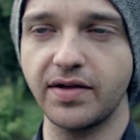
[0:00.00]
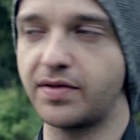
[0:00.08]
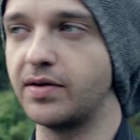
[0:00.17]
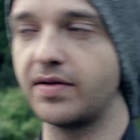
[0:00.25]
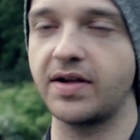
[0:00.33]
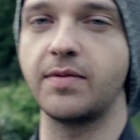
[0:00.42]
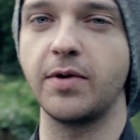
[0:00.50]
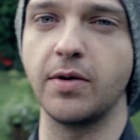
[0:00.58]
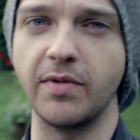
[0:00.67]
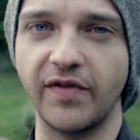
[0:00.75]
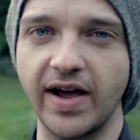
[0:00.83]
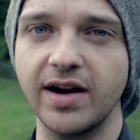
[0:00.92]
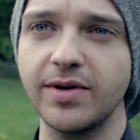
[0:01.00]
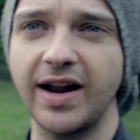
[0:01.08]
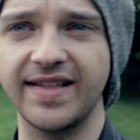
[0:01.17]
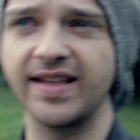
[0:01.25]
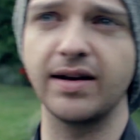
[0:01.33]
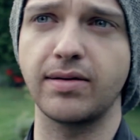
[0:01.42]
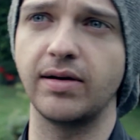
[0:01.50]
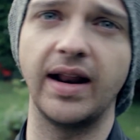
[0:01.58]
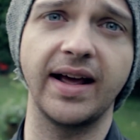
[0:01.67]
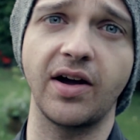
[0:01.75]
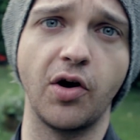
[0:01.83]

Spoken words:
as soon as they can become available, I think it's only like